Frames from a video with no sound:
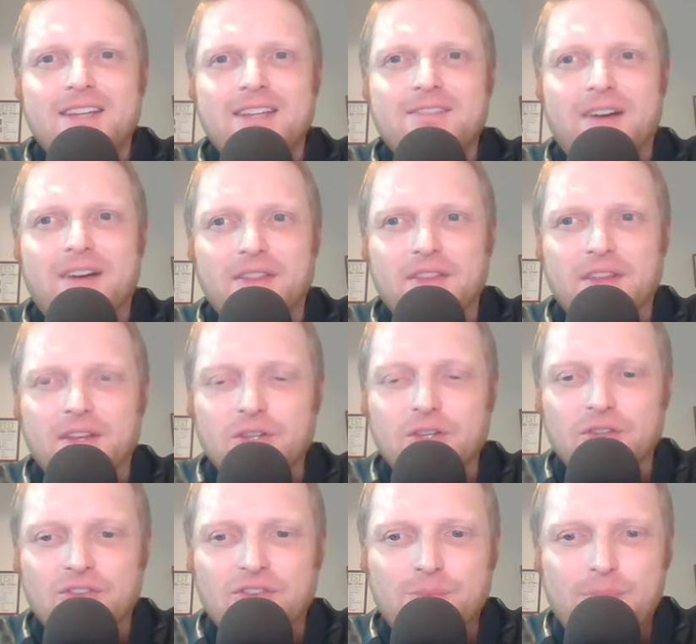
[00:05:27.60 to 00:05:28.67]
find the
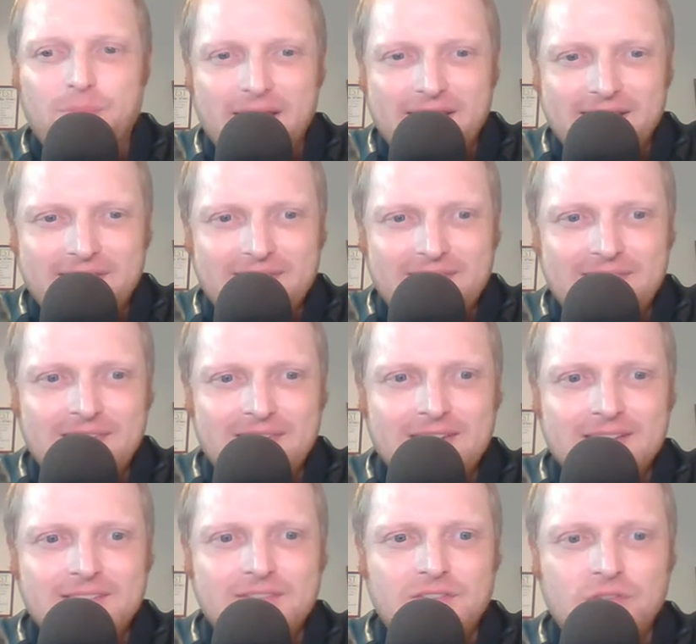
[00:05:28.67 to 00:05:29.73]
good space
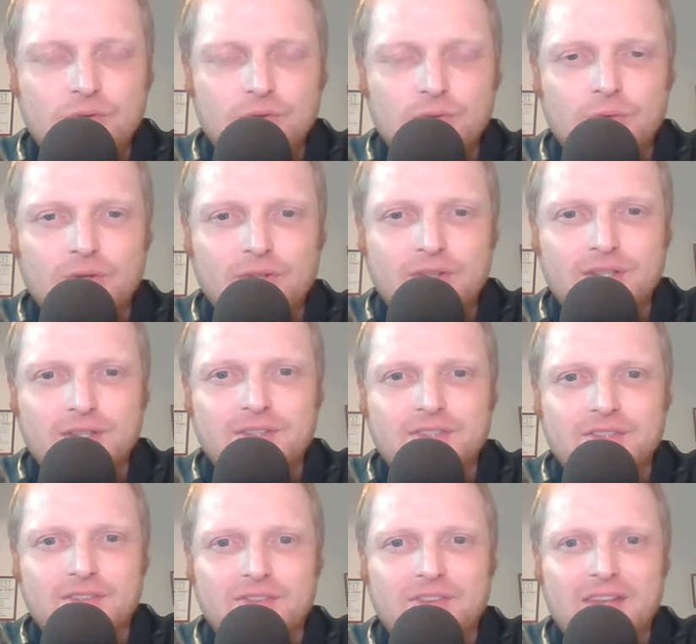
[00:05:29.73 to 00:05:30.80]
to really
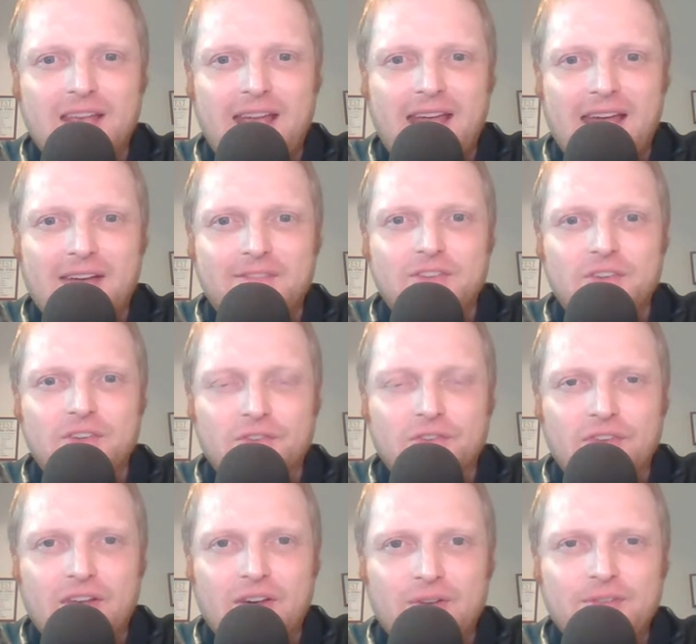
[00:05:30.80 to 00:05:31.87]
just have to
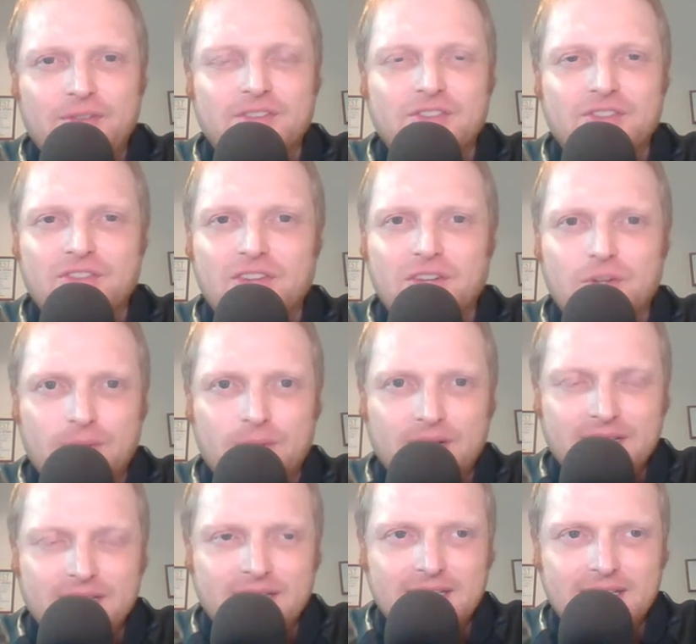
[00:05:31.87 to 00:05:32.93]
yourself and just
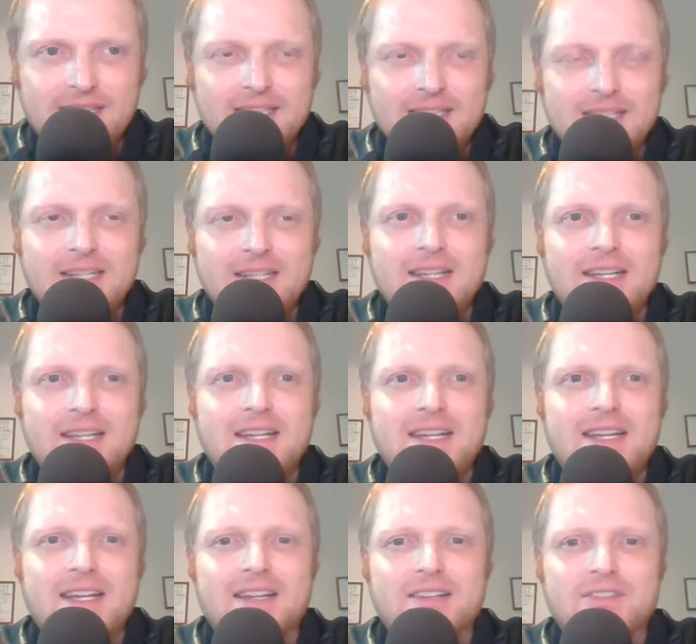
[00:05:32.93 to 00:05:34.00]
ingrain in it
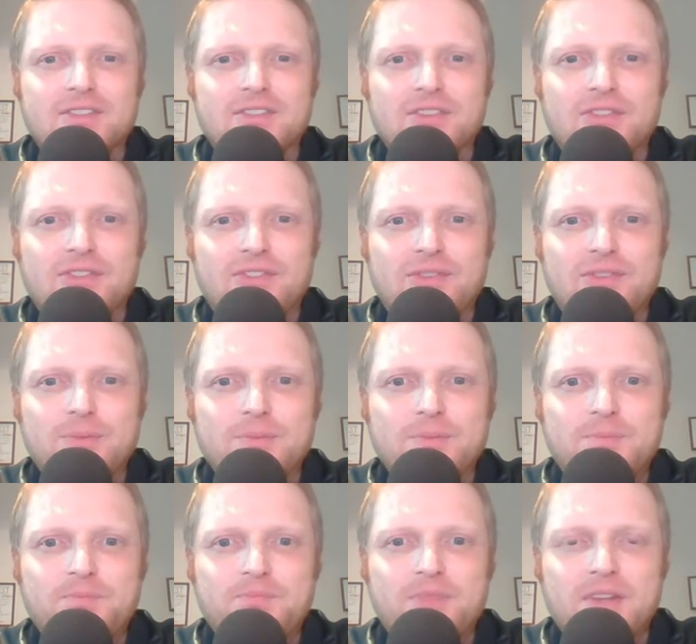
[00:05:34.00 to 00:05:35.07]
and just
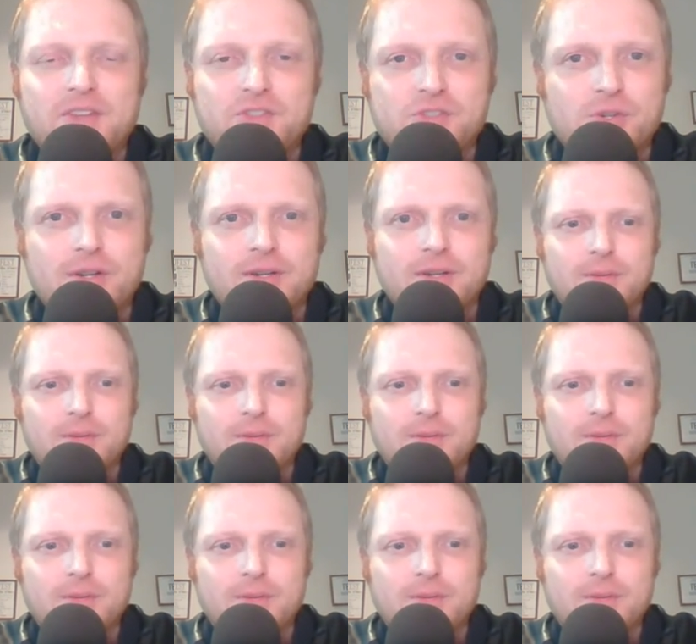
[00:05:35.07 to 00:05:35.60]
enjoy it